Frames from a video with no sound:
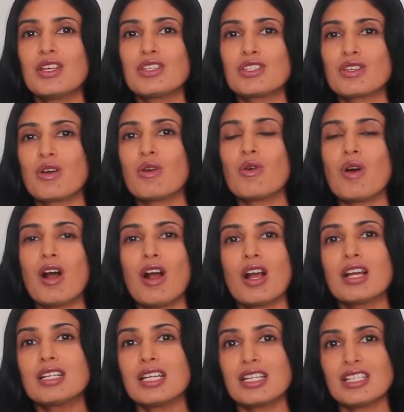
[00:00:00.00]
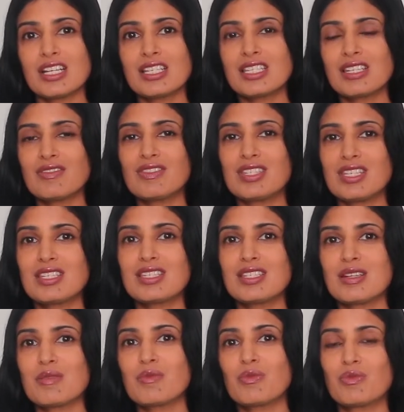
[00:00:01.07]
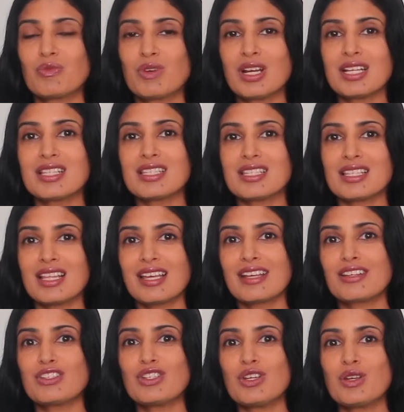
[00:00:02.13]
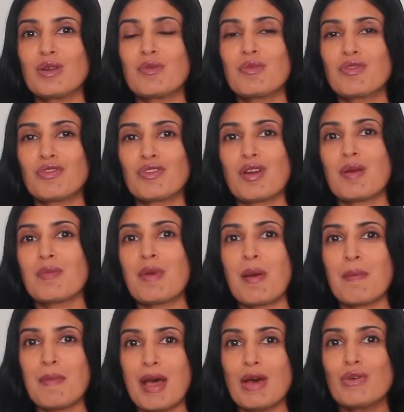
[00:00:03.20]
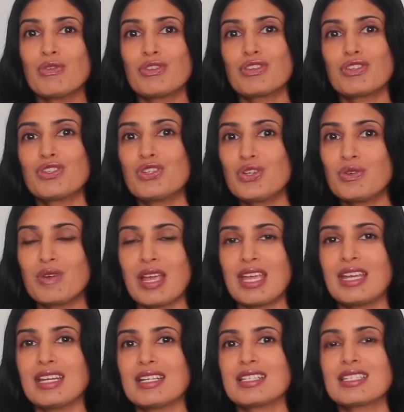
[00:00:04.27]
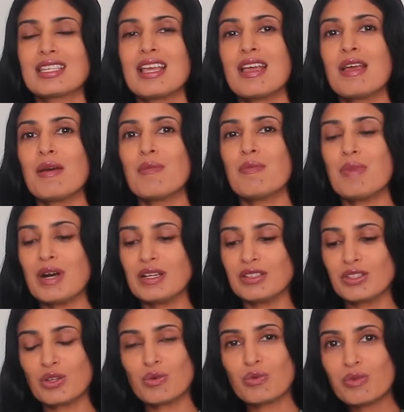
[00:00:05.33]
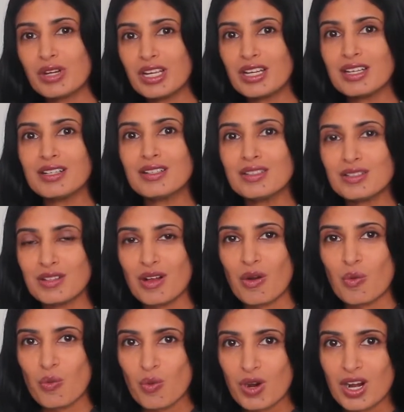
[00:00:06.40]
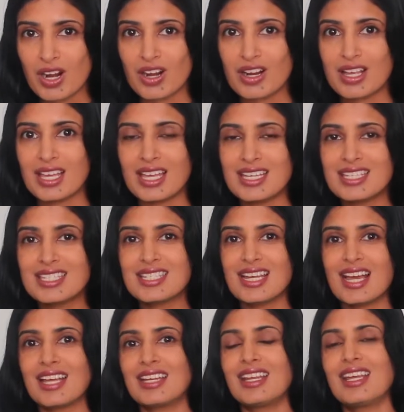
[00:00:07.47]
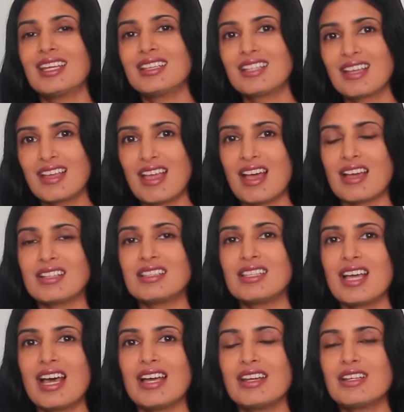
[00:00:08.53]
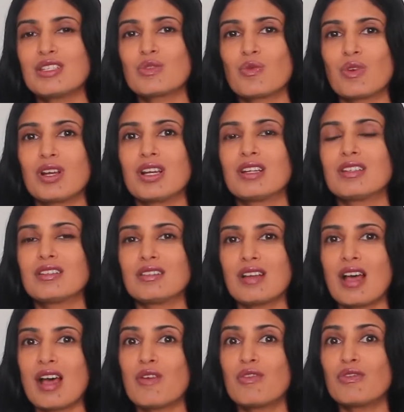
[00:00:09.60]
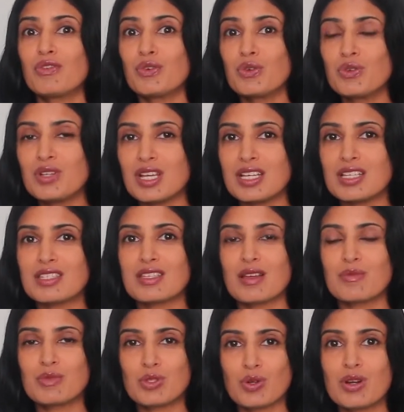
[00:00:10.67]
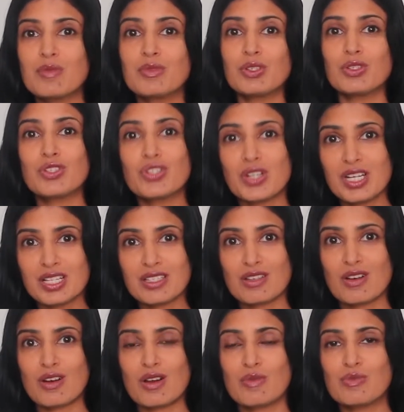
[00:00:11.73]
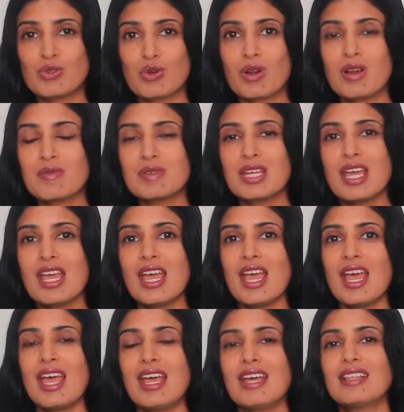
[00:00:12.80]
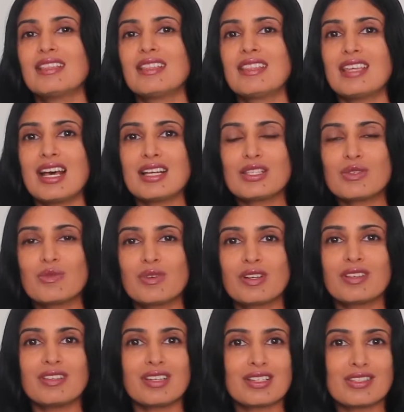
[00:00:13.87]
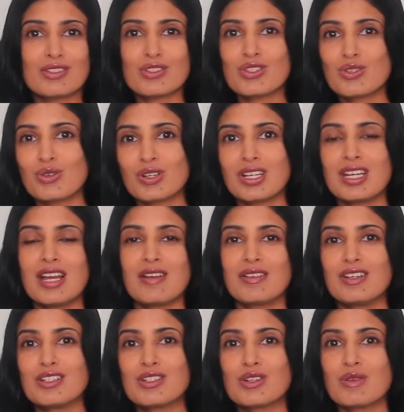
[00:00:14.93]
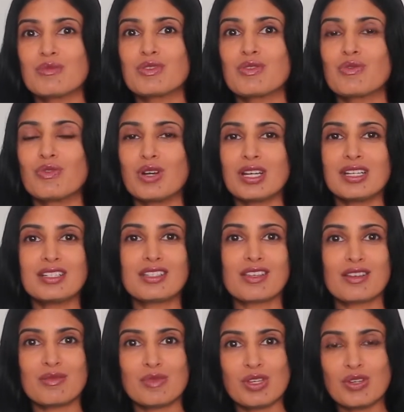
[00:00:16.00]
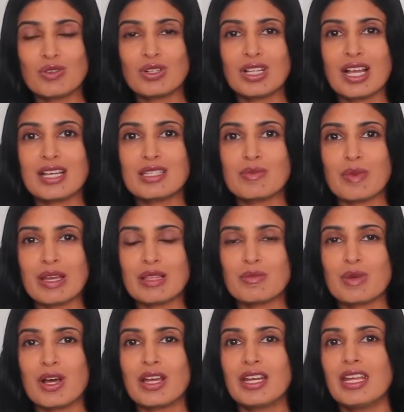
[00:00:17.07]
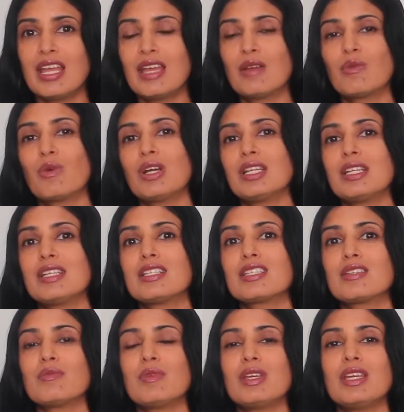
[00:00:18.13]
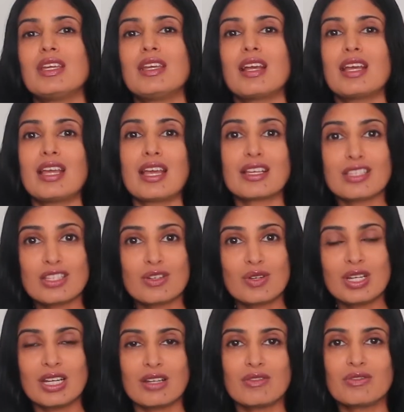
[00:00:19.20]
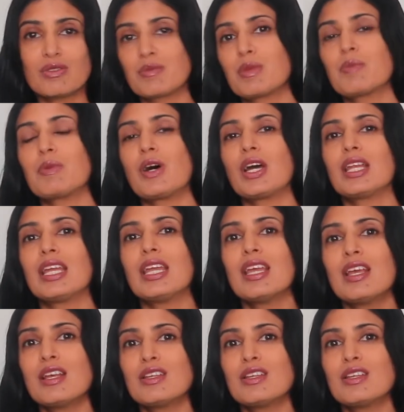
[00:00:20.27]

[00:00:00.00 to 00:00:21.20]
So our digestive system runs like a tube from mouth to anus, but the real work is done in the gut. That is where food is absorbed, nutrients are absorbed, and that's where things are sorted out in terms of what is going to be utilized by the body and what needs to be excreted from the body.